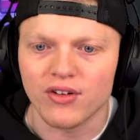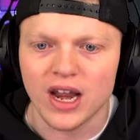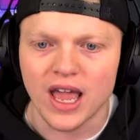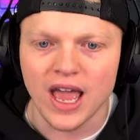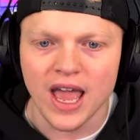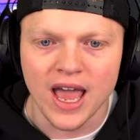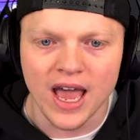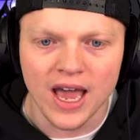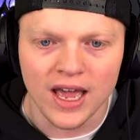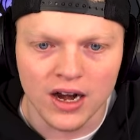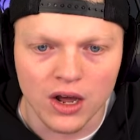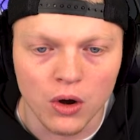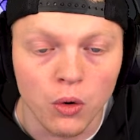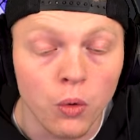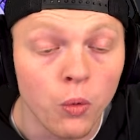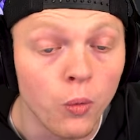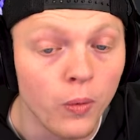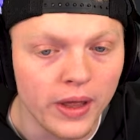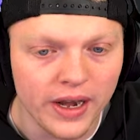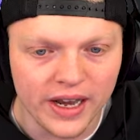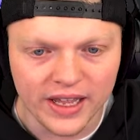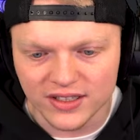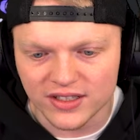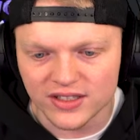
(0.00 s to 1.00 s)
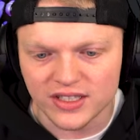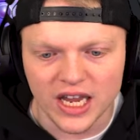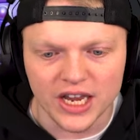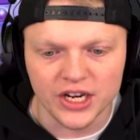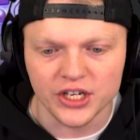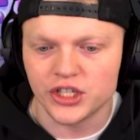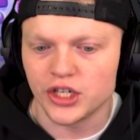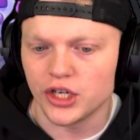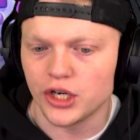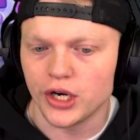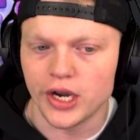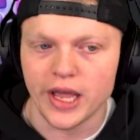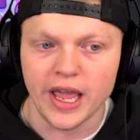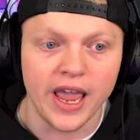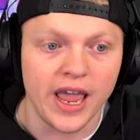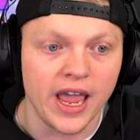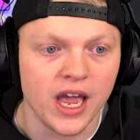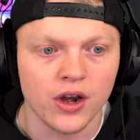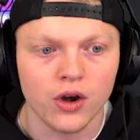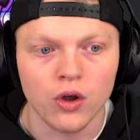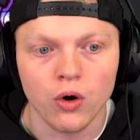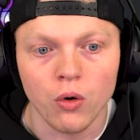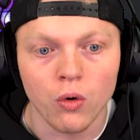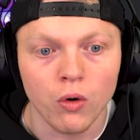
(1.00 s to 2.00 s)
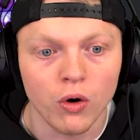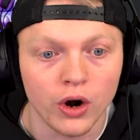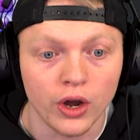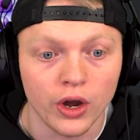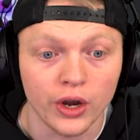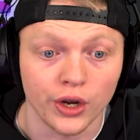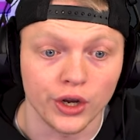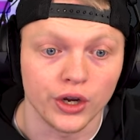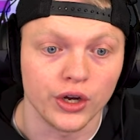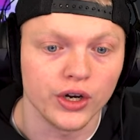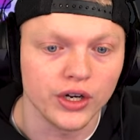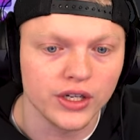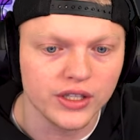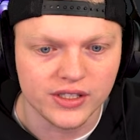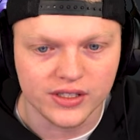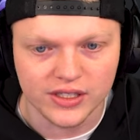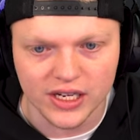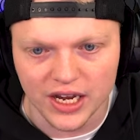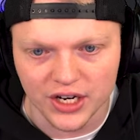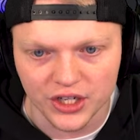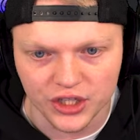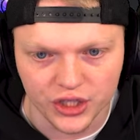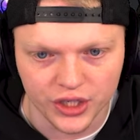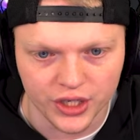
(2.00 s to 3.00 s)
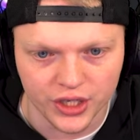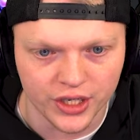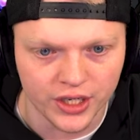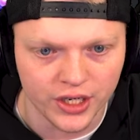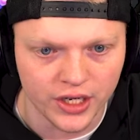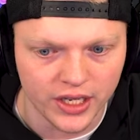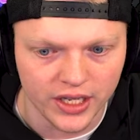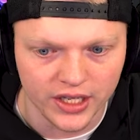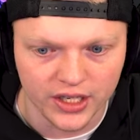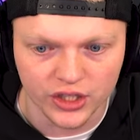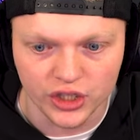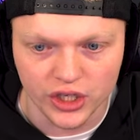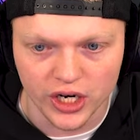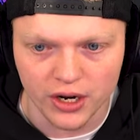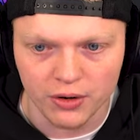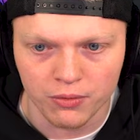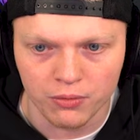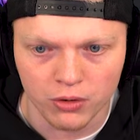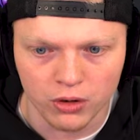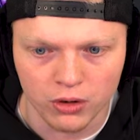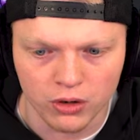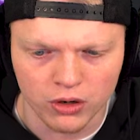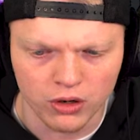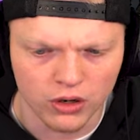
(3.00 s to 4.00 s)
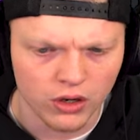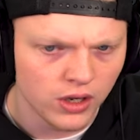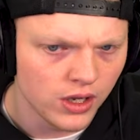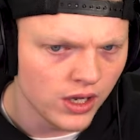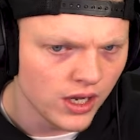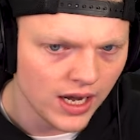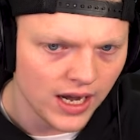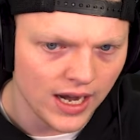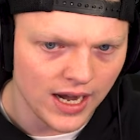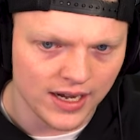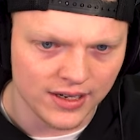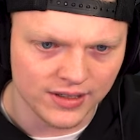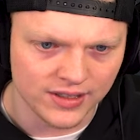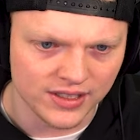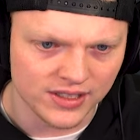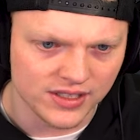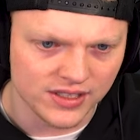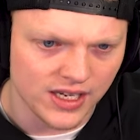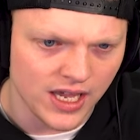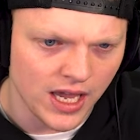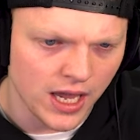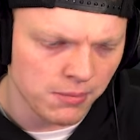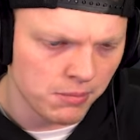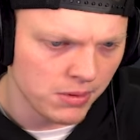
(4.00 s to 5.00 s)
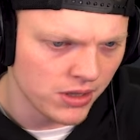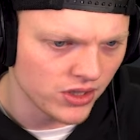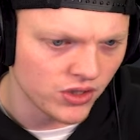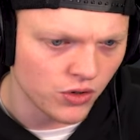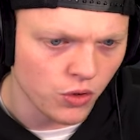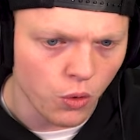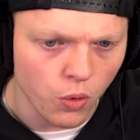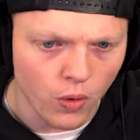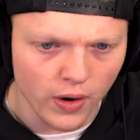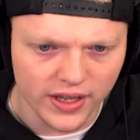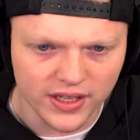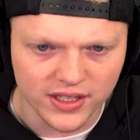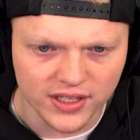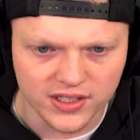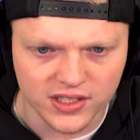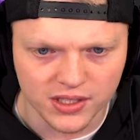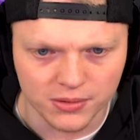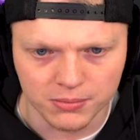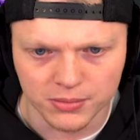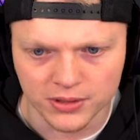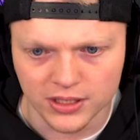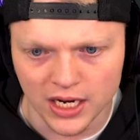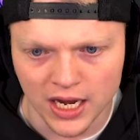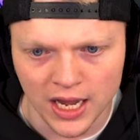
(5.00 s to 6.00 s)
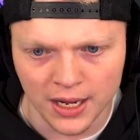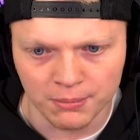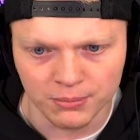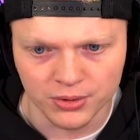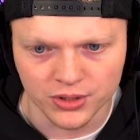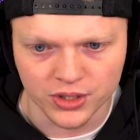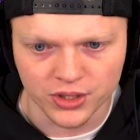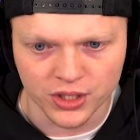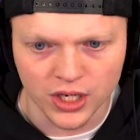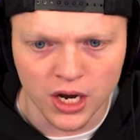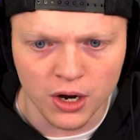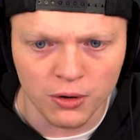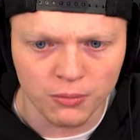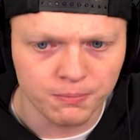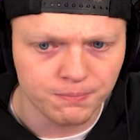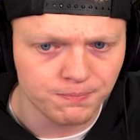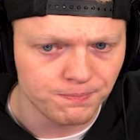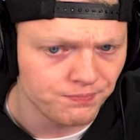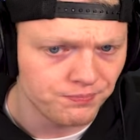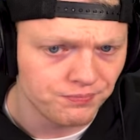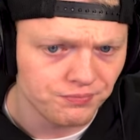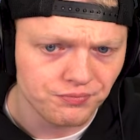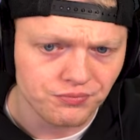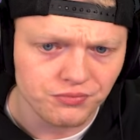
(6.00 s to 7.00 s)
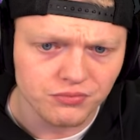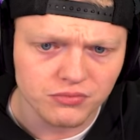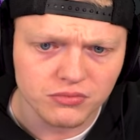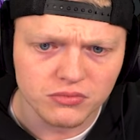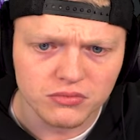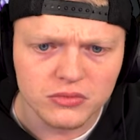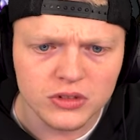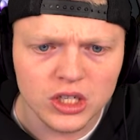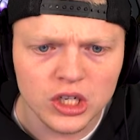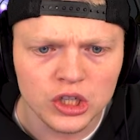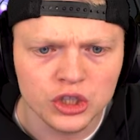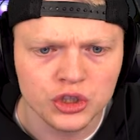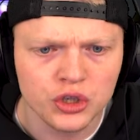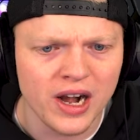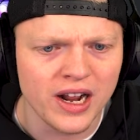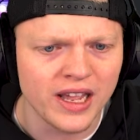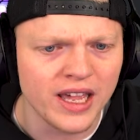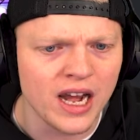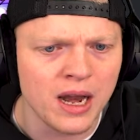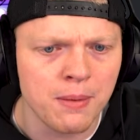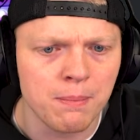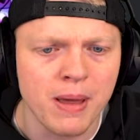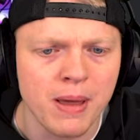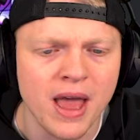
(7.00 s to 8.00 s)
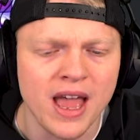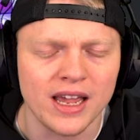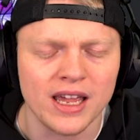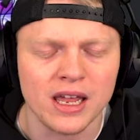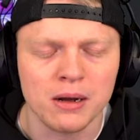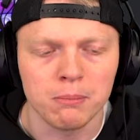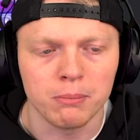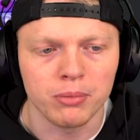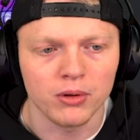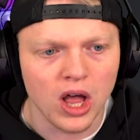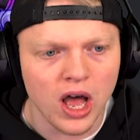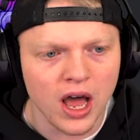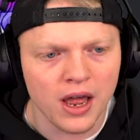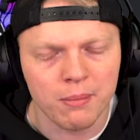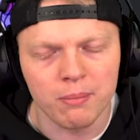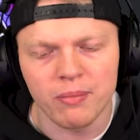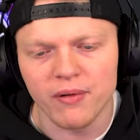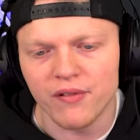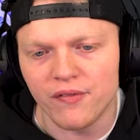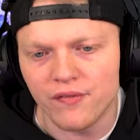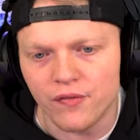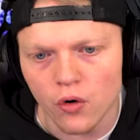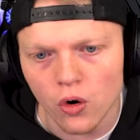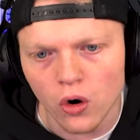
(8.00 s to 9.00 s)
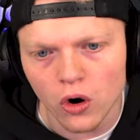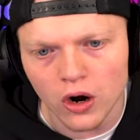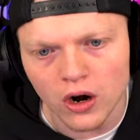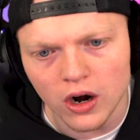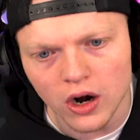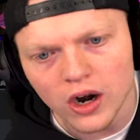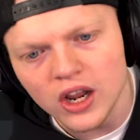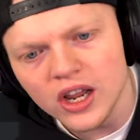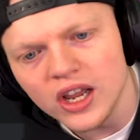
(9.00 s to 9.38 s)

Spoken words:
had a winning session and or a good session in general on this game in quite some time. So trying to get it back in blood before